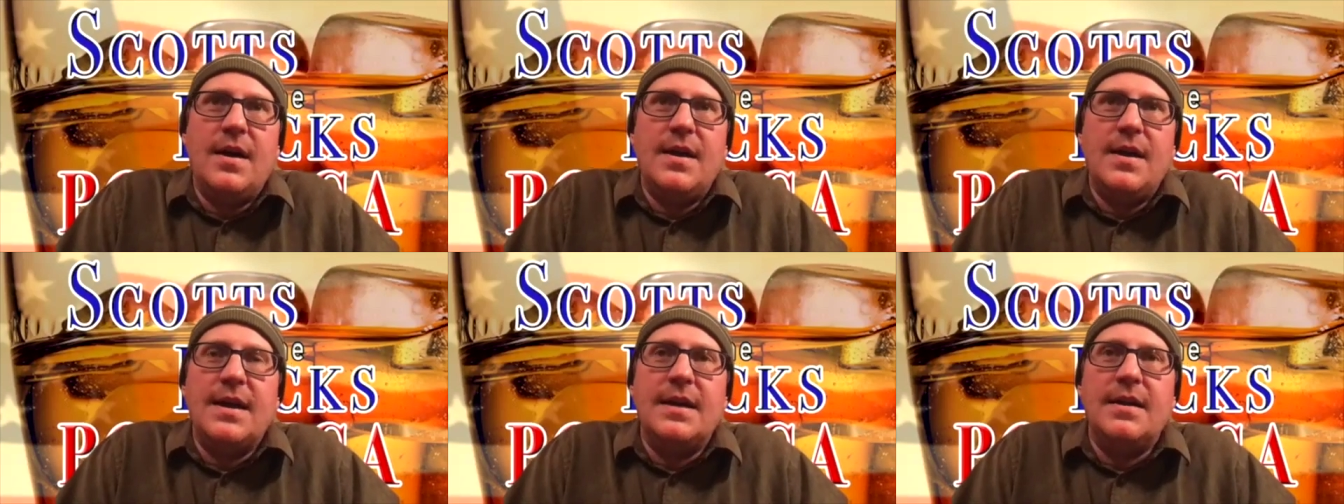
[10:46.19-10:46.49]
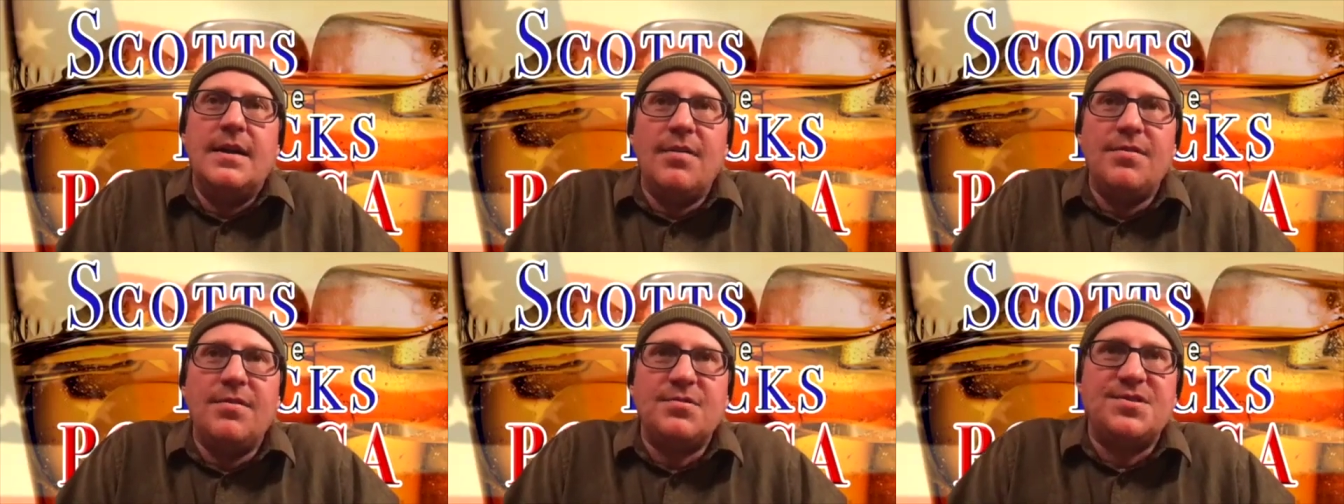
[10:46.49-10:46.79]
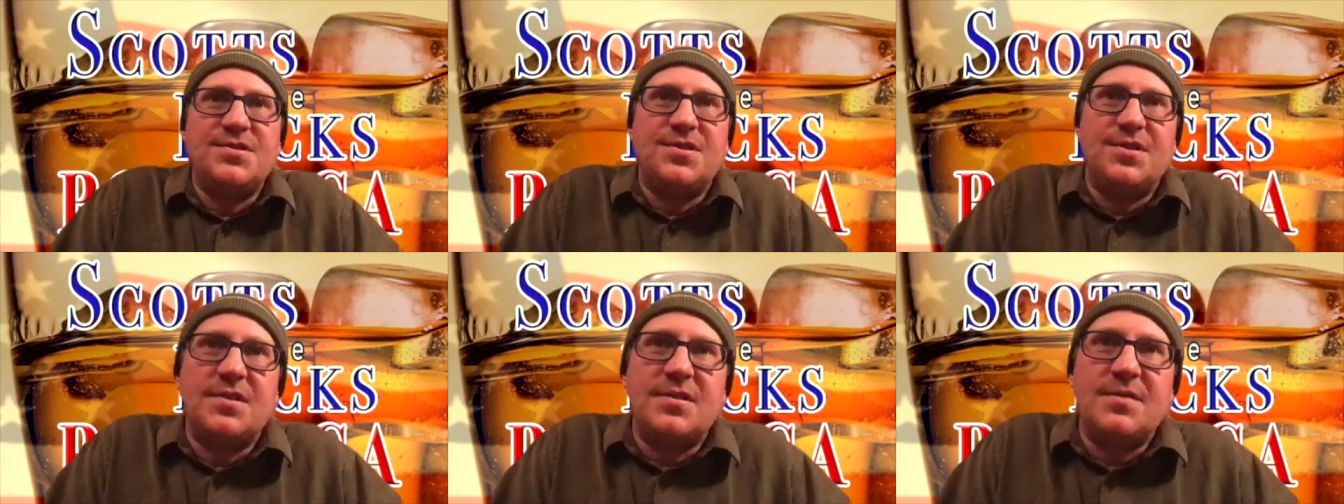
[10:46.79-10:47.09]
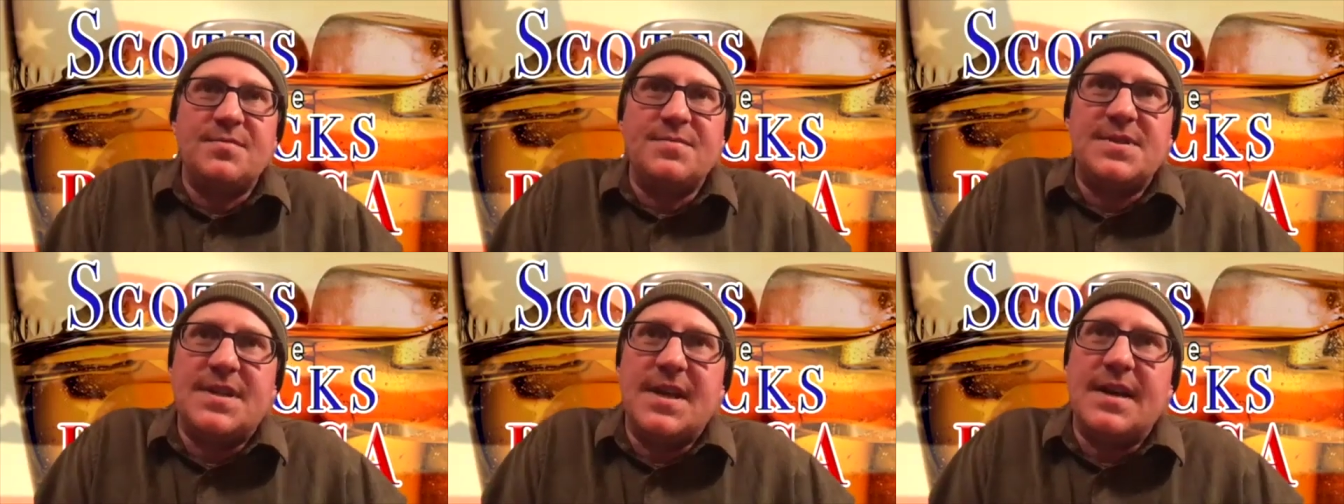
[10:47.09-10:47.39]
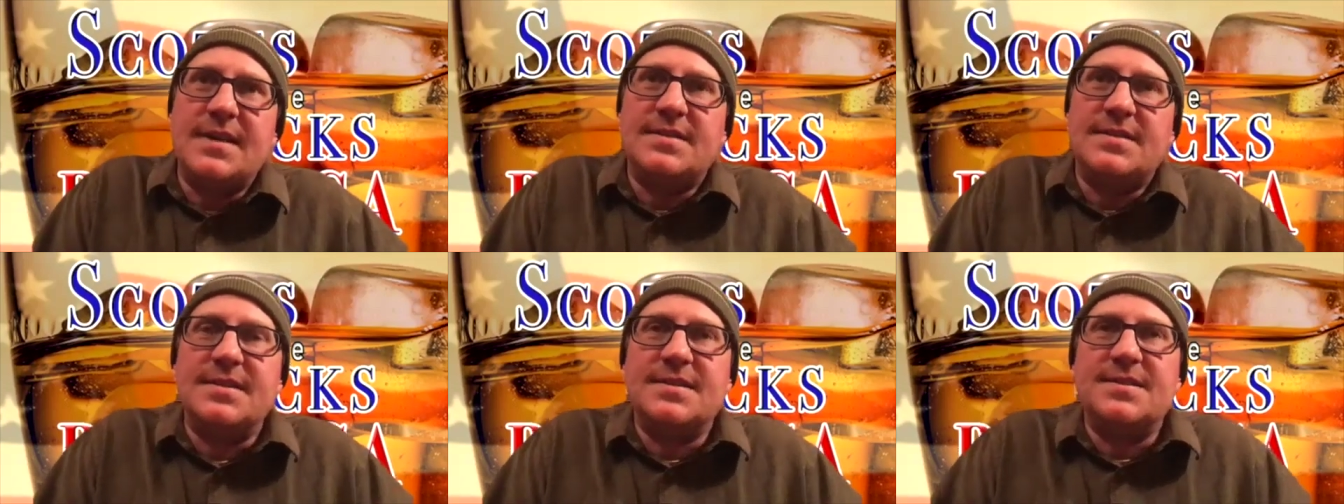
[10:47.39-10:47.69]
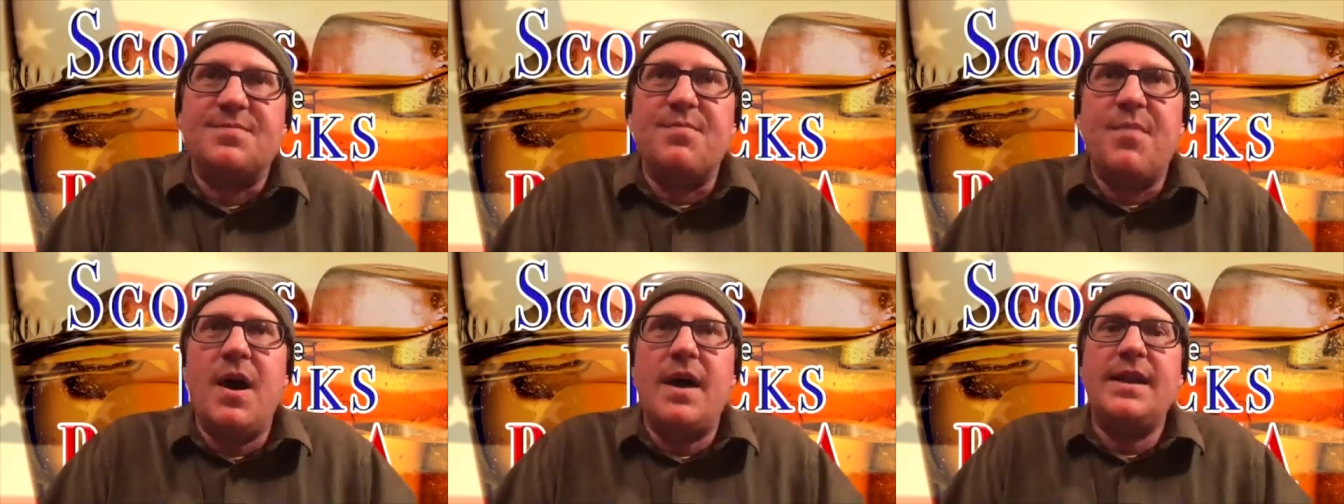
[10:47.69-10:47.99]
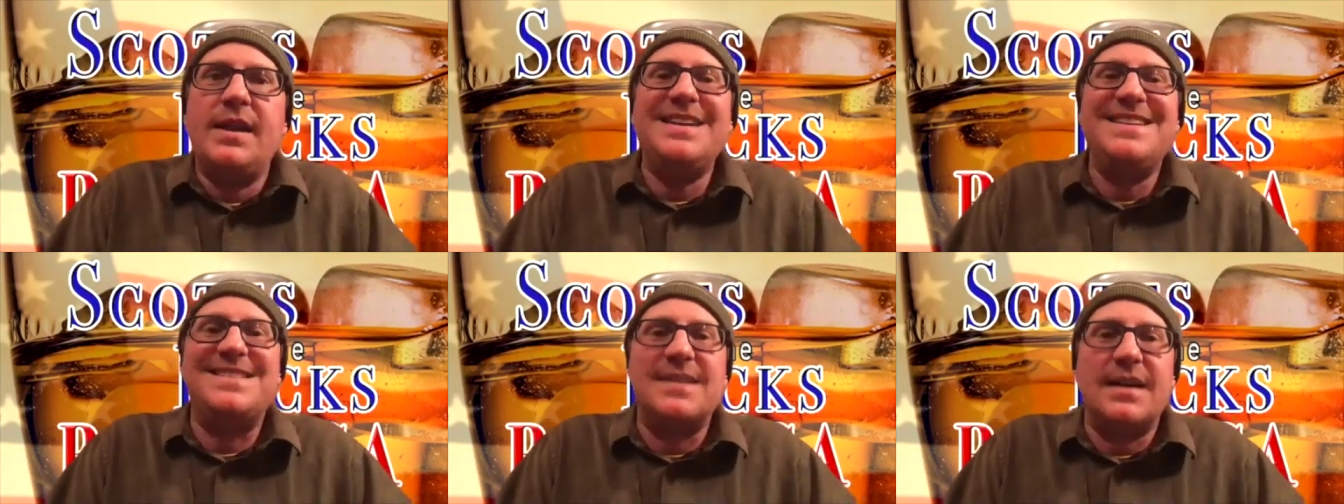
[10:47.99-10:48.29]
in other circumstances,
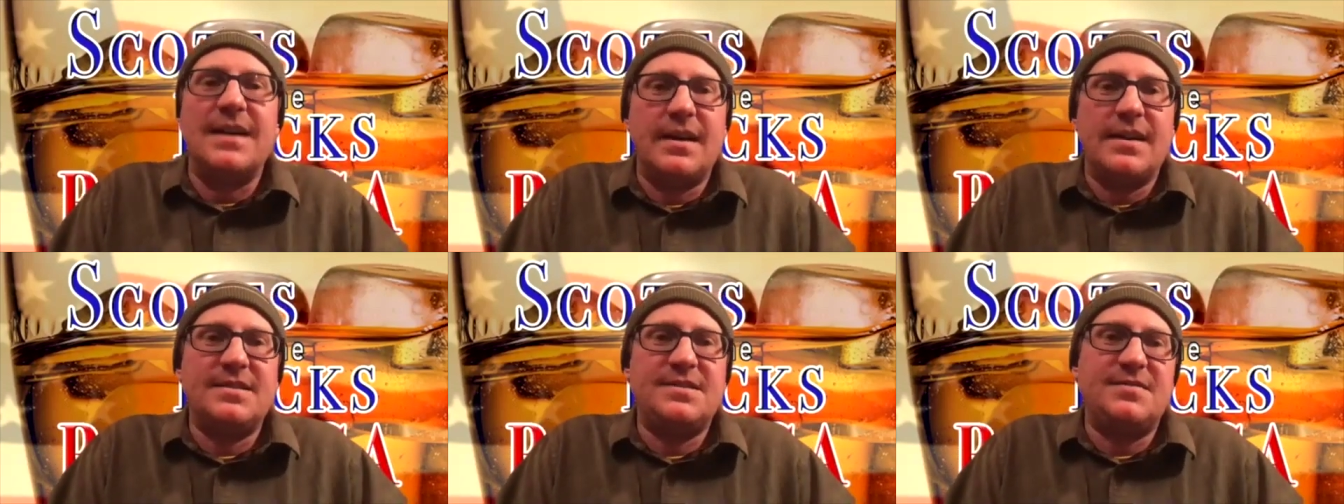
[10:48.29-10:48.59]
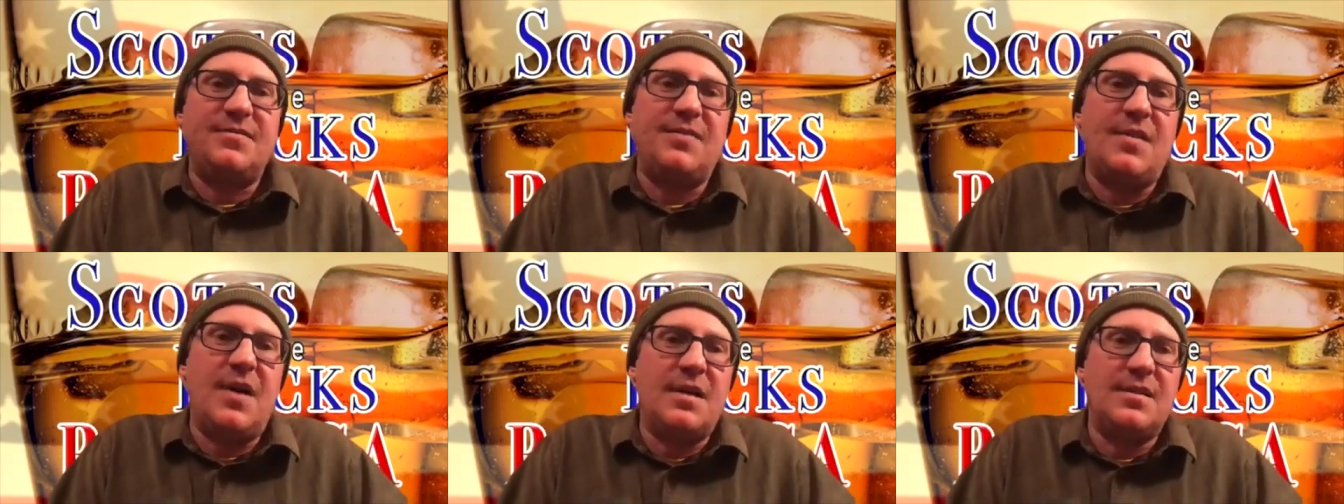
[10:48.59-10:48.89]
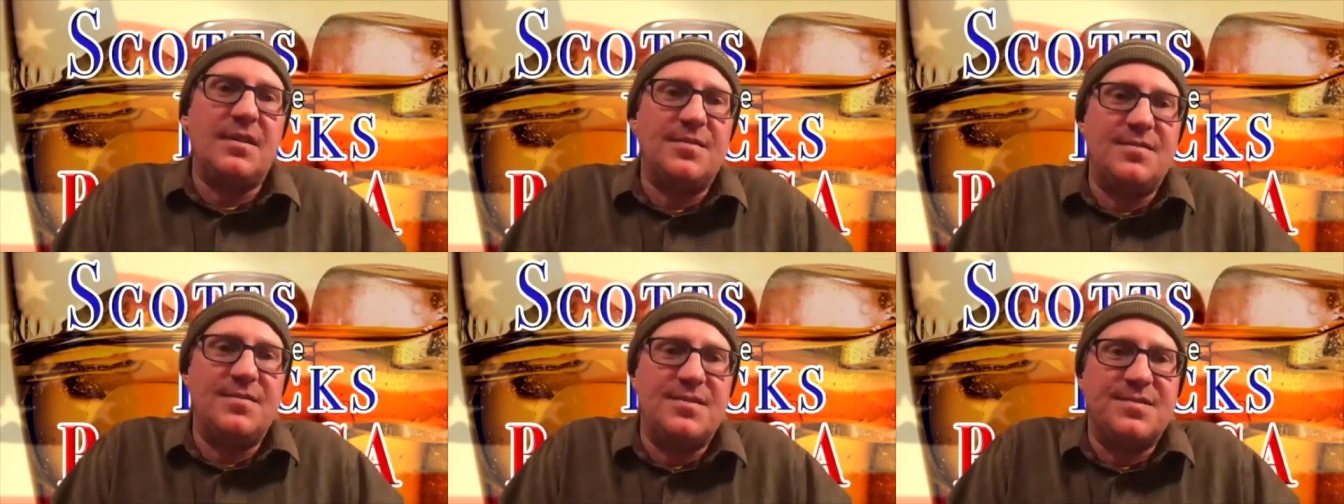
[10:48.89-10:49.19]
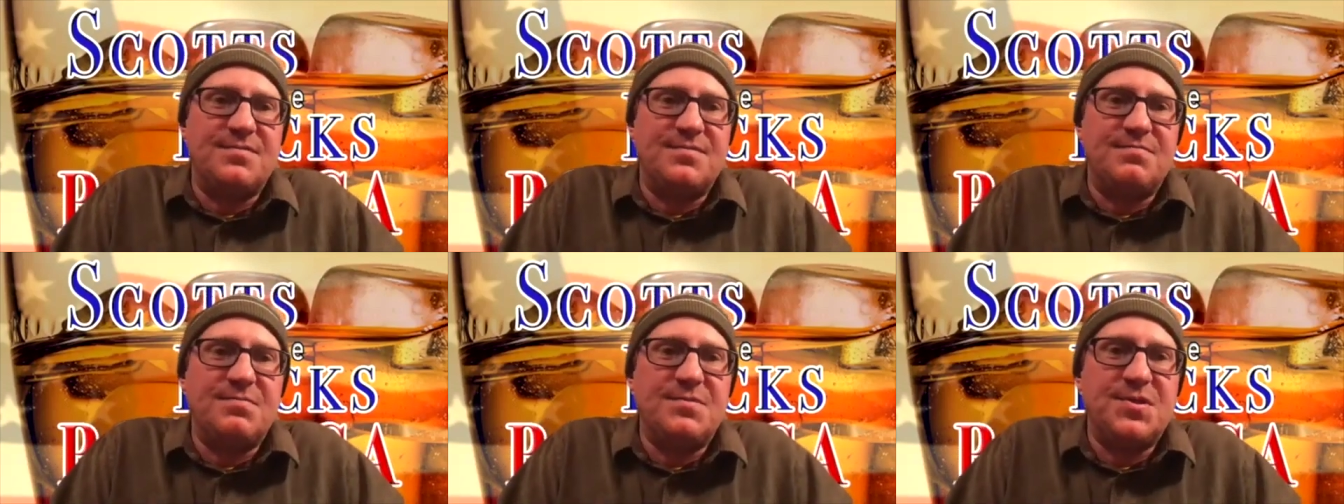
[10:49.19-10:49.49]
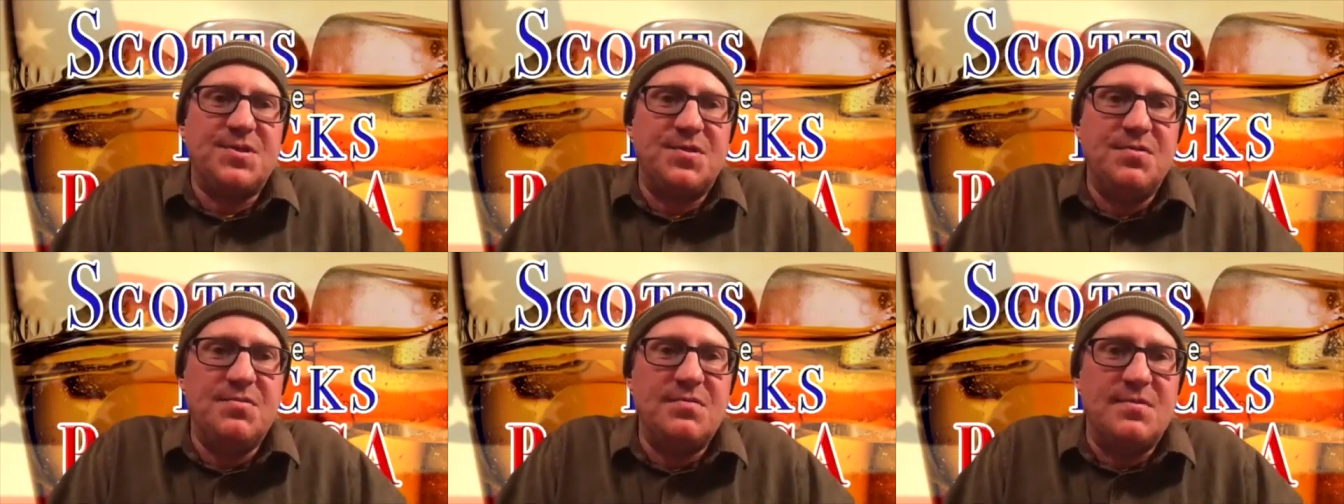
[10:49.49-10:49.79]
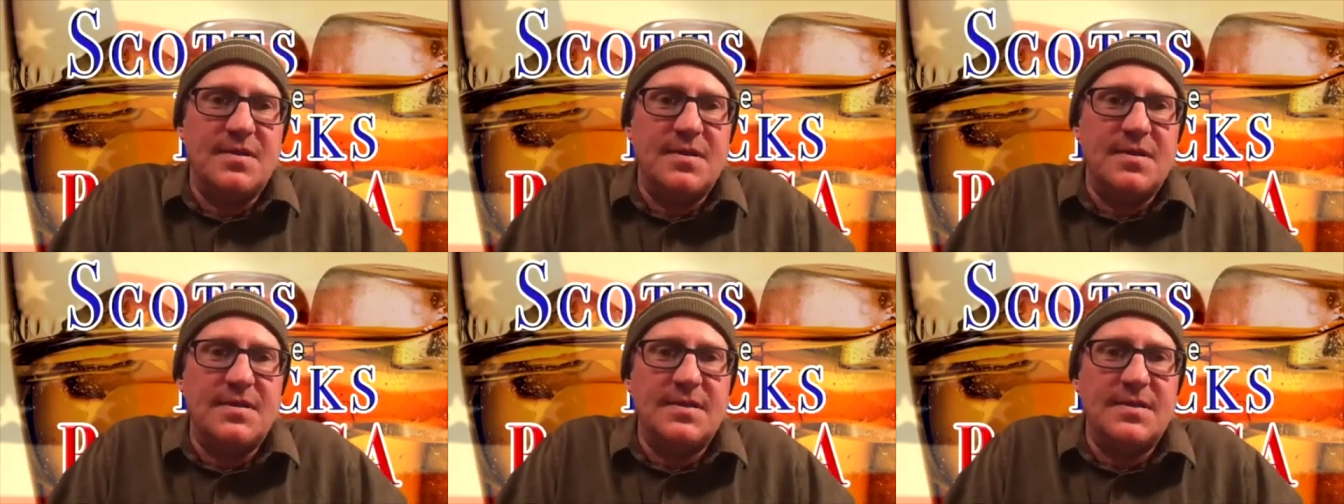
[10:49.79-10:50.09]
money does follow the student,